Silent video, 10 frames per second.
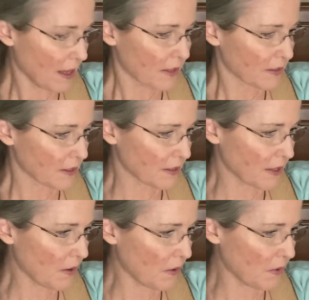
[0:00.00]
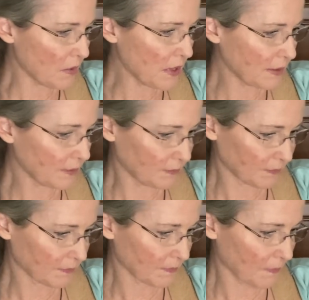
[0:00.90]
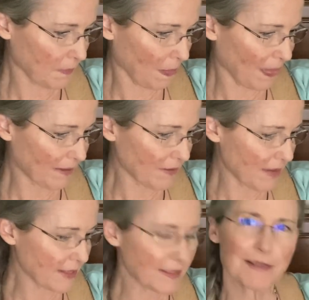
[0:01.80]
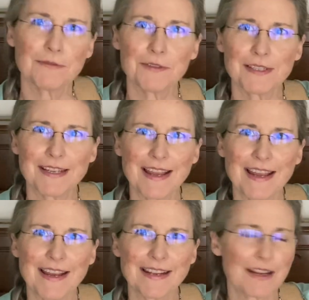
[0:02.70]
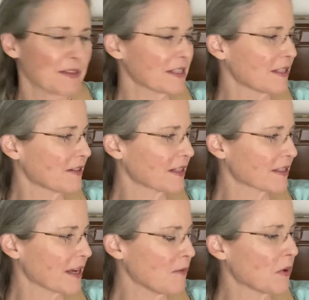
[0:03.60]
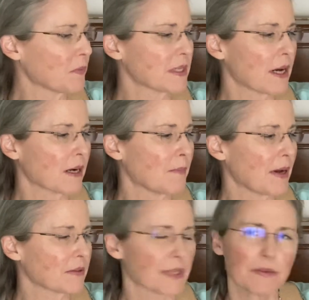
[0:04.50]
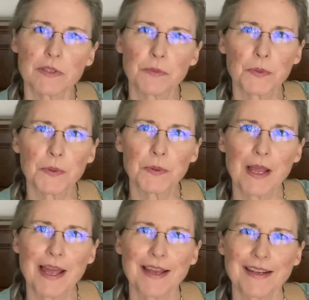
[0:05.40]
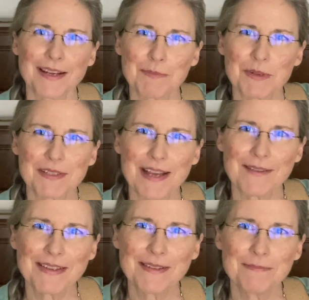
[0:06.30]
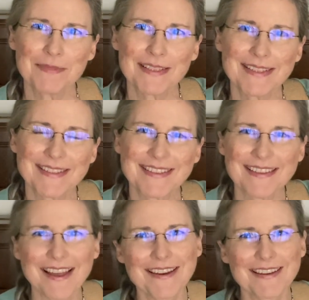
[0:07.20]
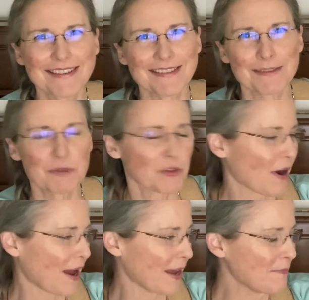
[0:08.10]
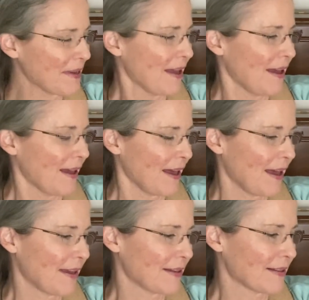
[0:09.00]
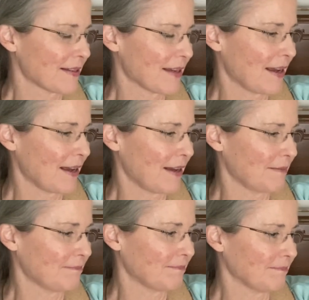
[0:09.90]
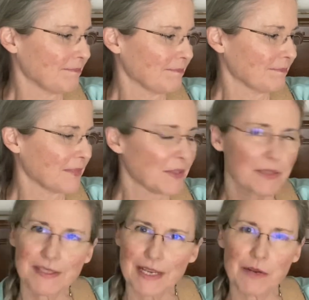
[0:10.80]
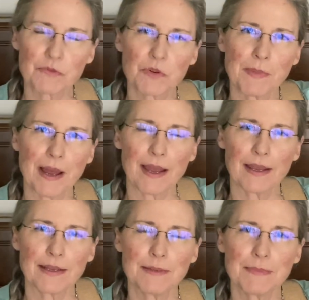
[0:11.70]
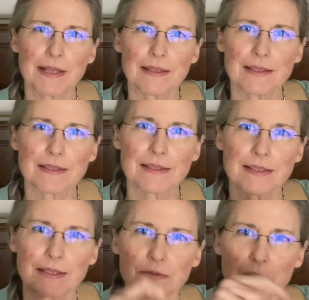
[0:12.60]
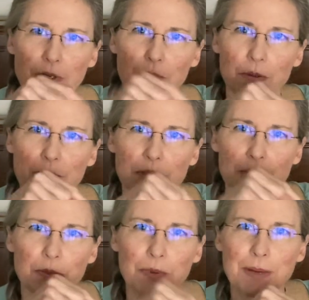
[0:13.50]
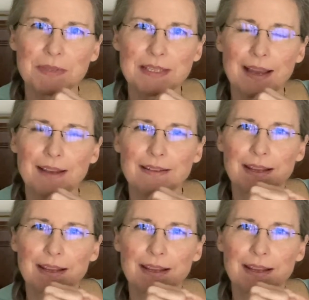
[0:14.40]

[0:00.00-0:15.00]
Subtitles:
so that's it for today, and I will see you next time when we talk about safety rule number 7. Please like and subscribe, and you can sign up for my email list if you go to the website